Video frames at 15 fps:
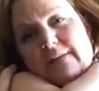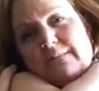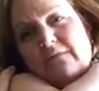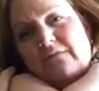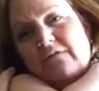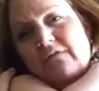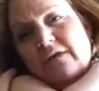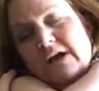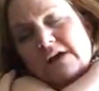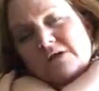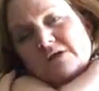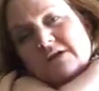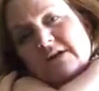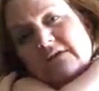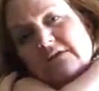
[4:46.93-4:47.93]
up. If you find
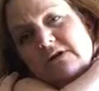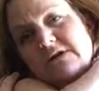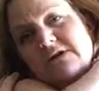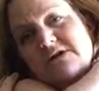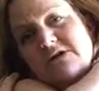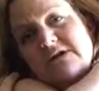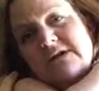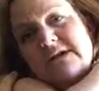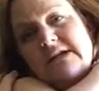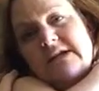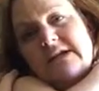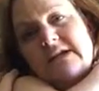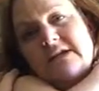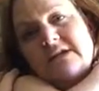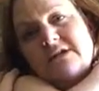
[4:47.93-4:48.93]
yourself constricting
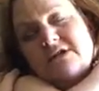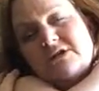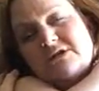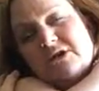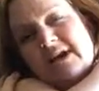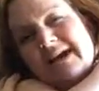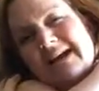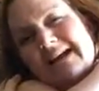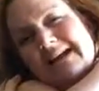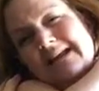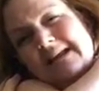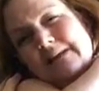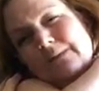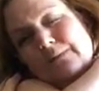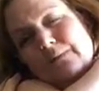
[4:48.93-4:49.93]
again, just try to
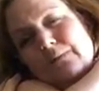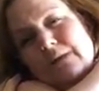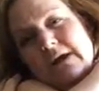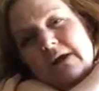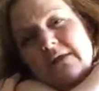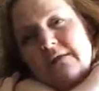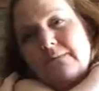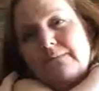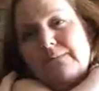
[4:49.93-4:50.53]
keep your breath,